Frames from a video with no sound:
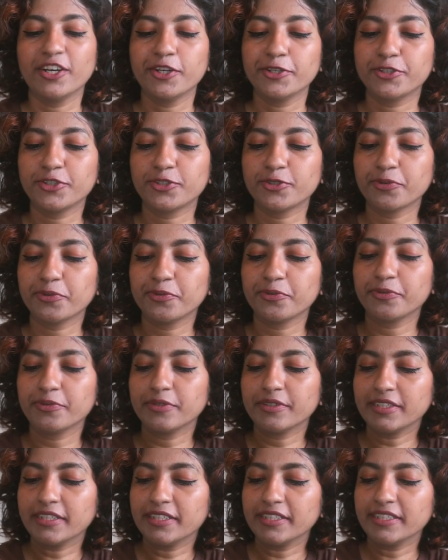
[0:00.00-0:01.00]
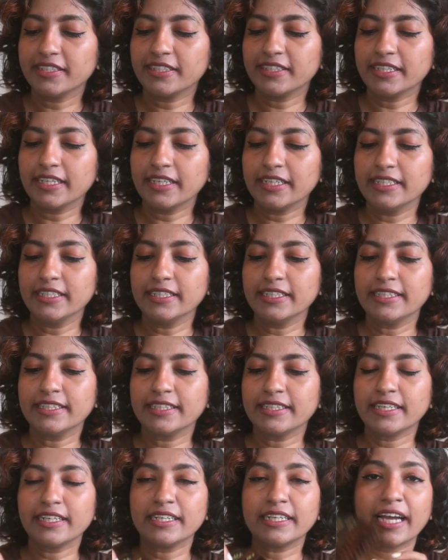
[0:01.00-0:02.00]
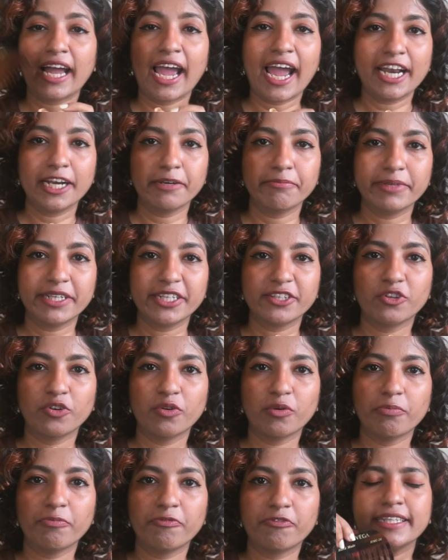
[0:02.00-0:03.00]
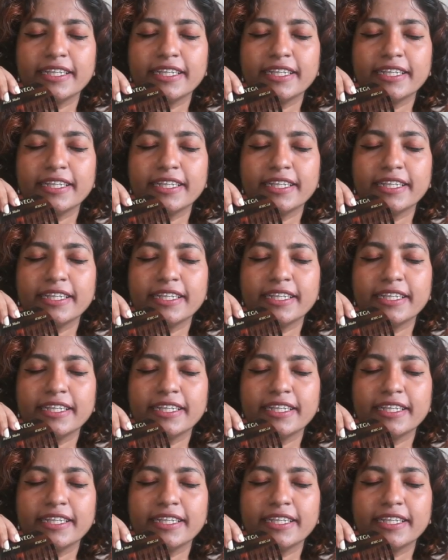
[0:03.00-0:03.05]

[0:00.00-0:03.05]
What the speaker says: So this is a handmade comb.